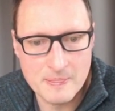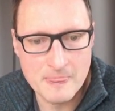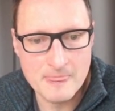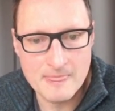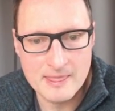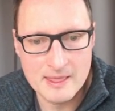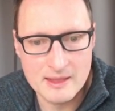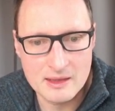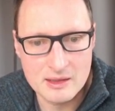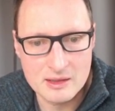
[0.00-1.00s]

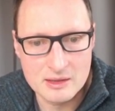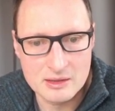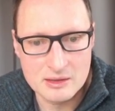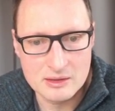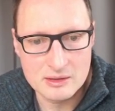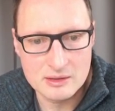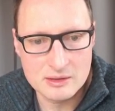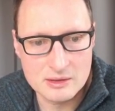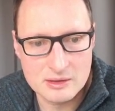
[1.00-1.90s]
Nothing is said.